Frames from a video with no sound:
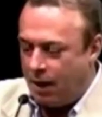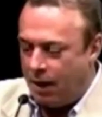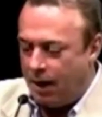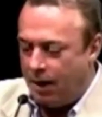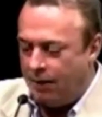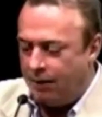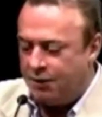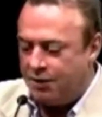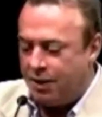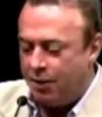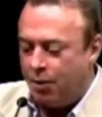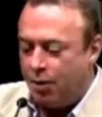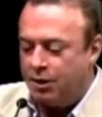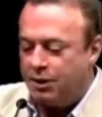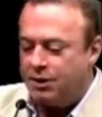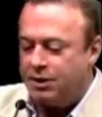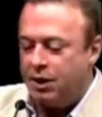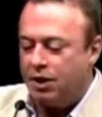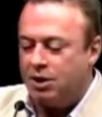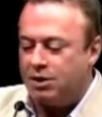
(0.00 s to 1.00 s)
If someone
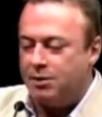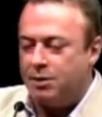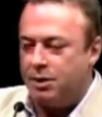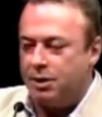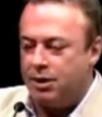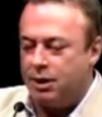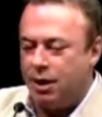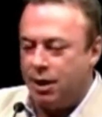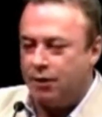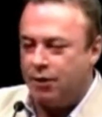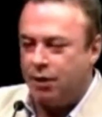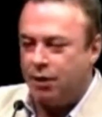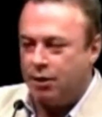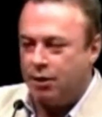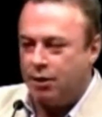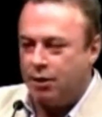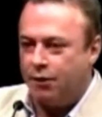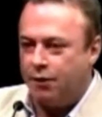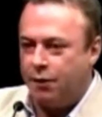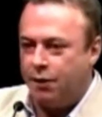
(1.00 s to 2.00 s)
tells me that I've hurt
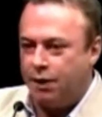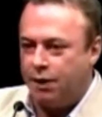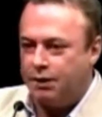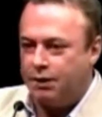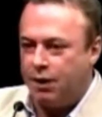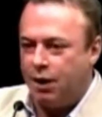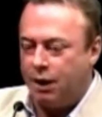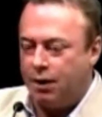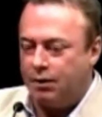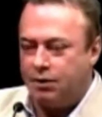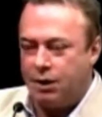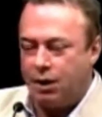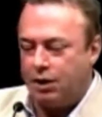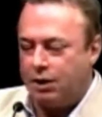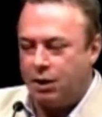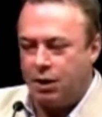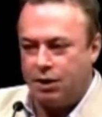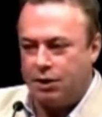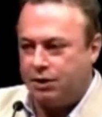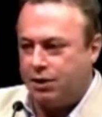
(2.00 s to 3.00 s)
their feelings, I
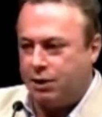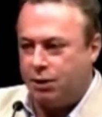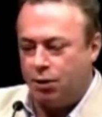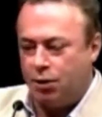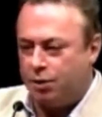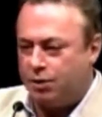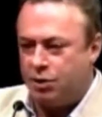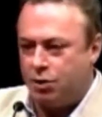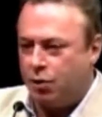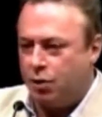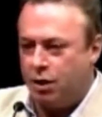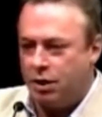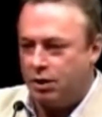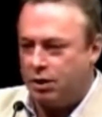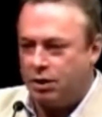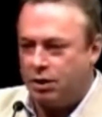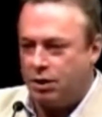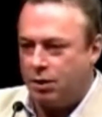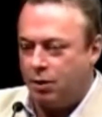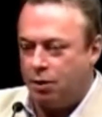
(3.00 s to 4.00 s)
say, well, I'm still
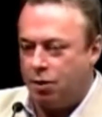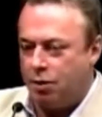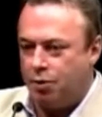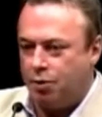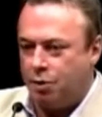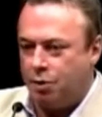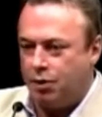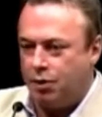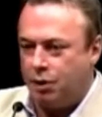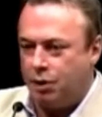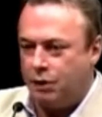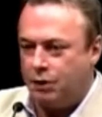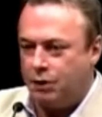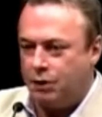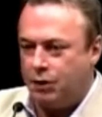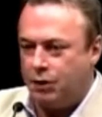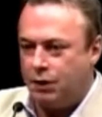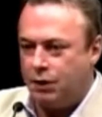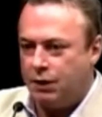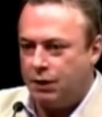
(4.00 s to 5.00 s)
waiting to hear what your point is.
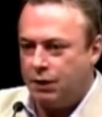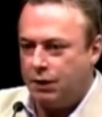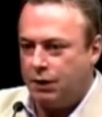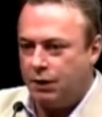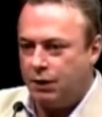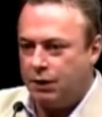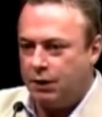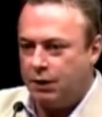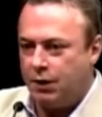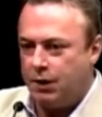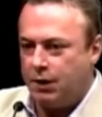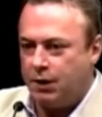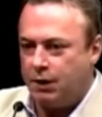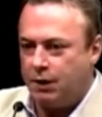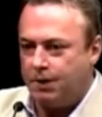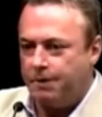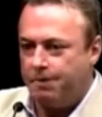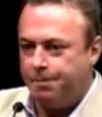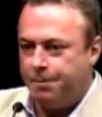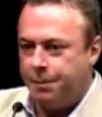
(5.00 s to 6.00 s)
Right.
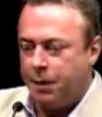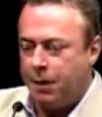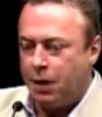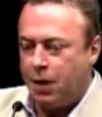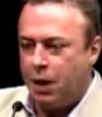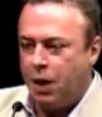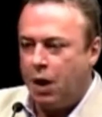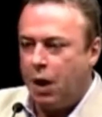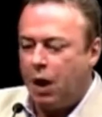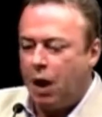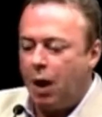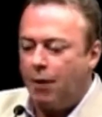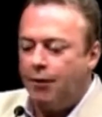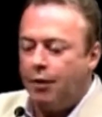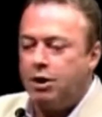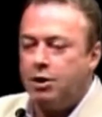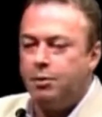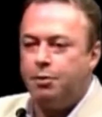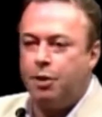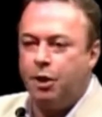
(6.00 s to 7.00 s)
I'm
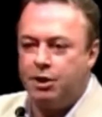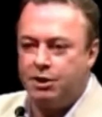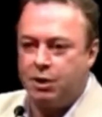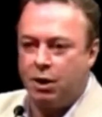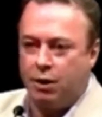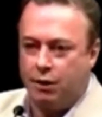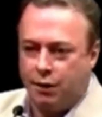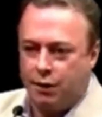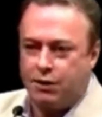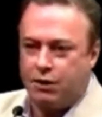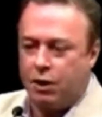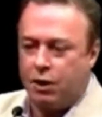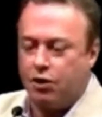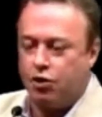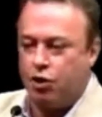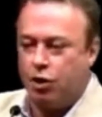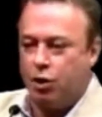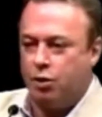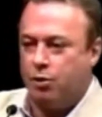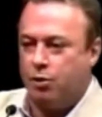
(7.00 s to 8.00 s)
very depressed how in this
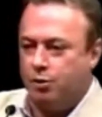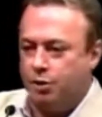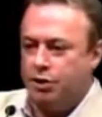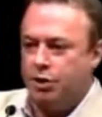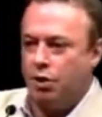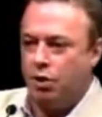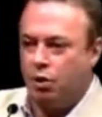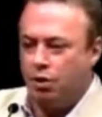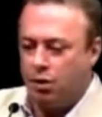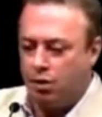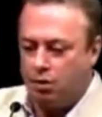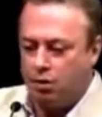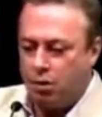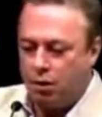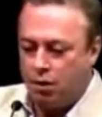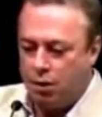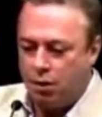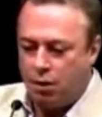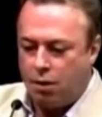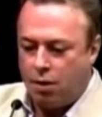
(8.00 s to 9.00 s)
country you can be told,
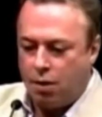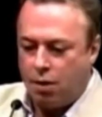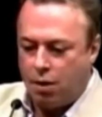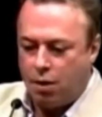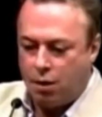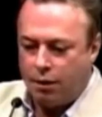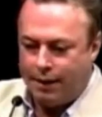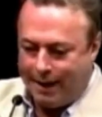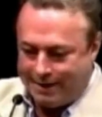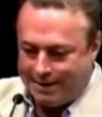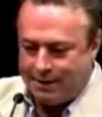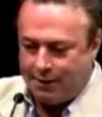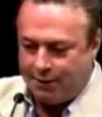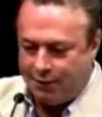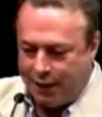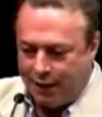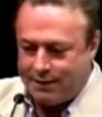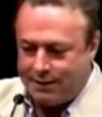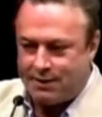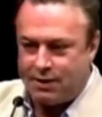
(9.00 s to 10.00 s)
that's
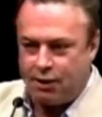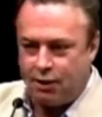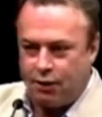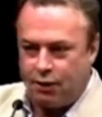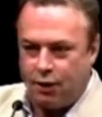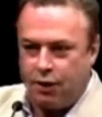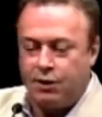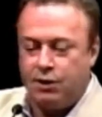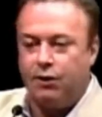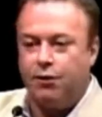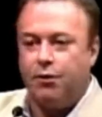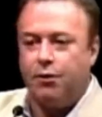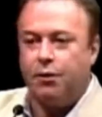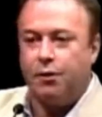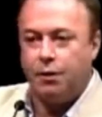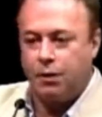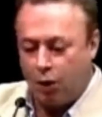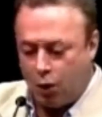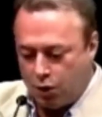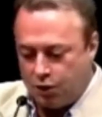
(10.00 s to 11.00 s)
offensive, as if
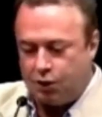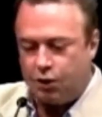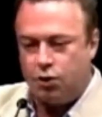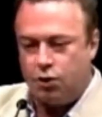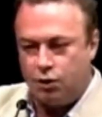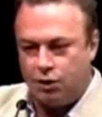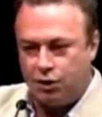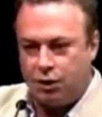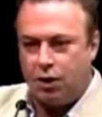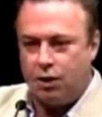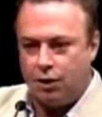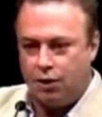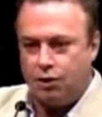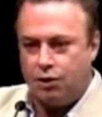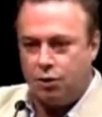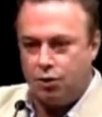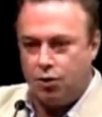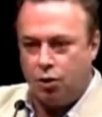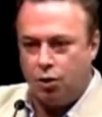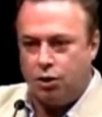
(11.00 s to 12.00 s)
those
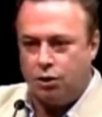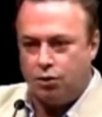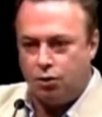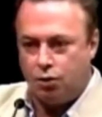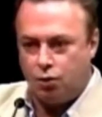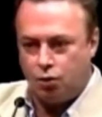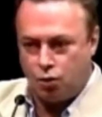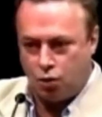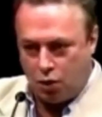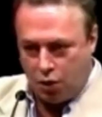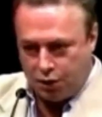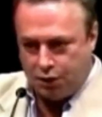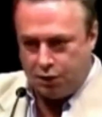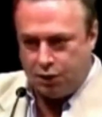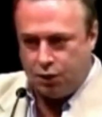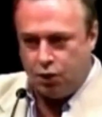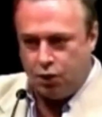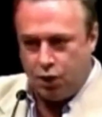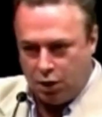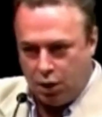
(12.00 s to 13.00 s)
two words
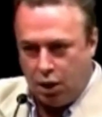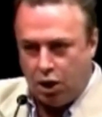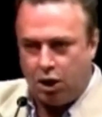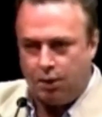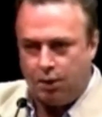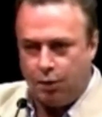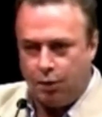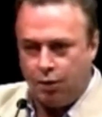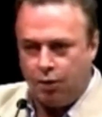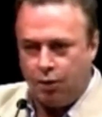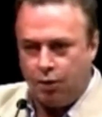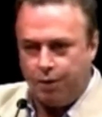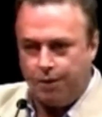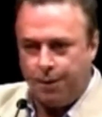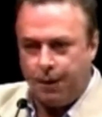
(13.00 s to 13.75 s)
constitute an argument.